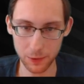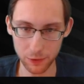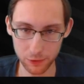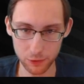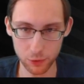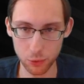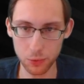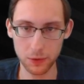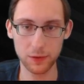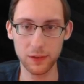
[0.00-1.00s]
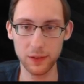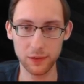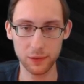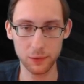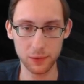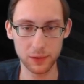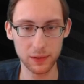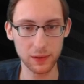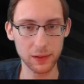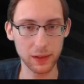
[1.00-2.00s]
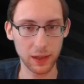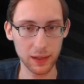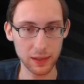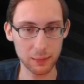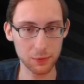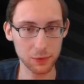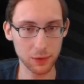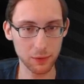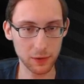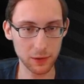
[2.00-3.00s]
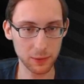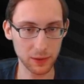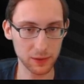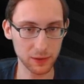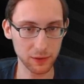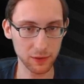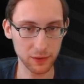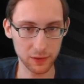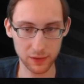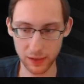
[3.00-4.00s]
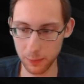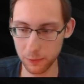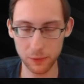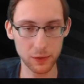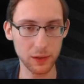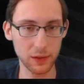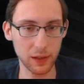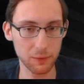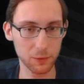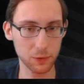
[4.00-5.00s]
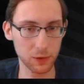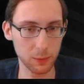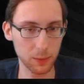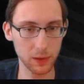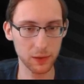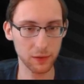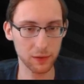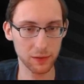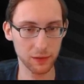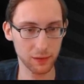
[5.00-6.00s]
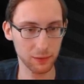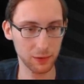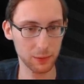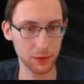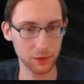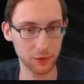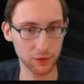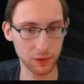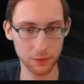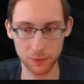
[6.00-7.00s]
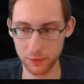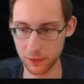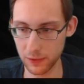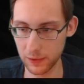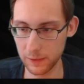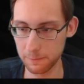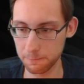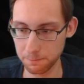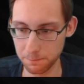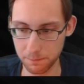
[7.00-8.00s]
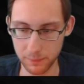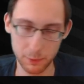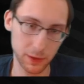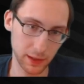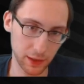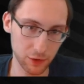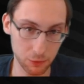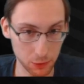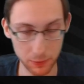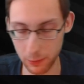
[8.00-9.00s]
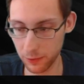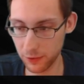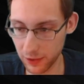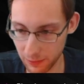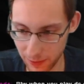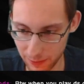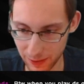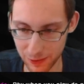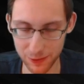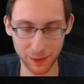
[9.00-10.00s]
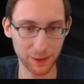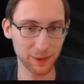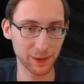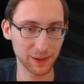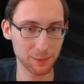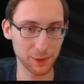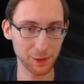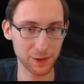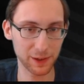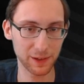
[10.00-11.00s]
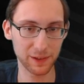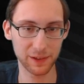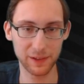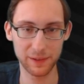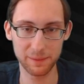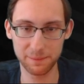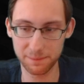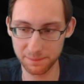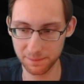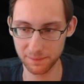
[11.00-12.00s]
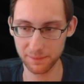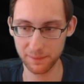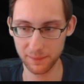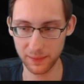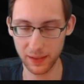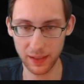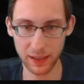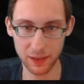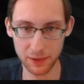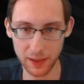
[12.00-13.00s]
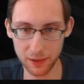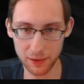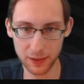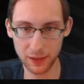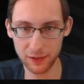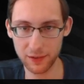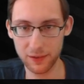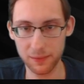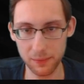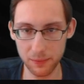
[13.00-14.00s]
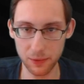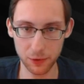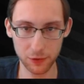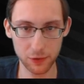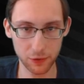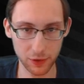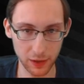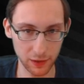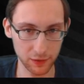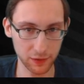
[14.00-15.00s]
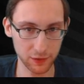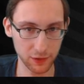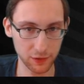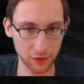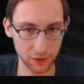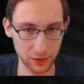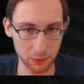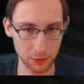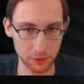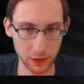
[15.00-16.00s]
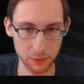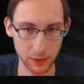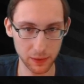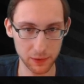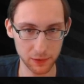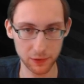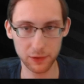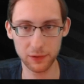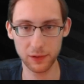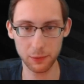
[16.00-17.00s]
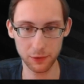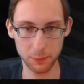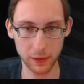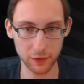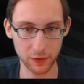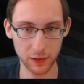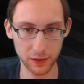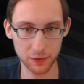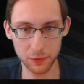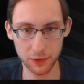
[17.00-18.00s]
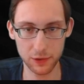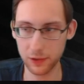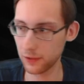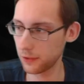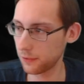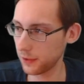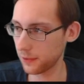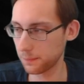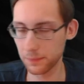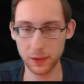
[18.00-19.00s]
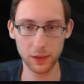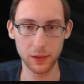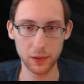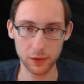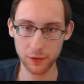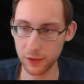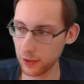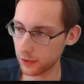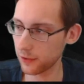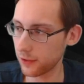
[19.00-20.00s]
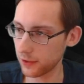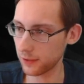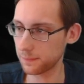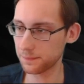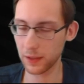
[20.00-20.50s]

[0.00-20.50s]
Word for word: Also gold. Let's go. I am doing very well, honestly. I absolutely have no complaints. What about yourself? Well, I guess you won't be able to tell me, but enjoy the lurk. Appreciate it. Yeah, like I know, I know at least those two settings exist, so I would recommend those. That was a big slide. Holy shit. Good fight. Good start, good start.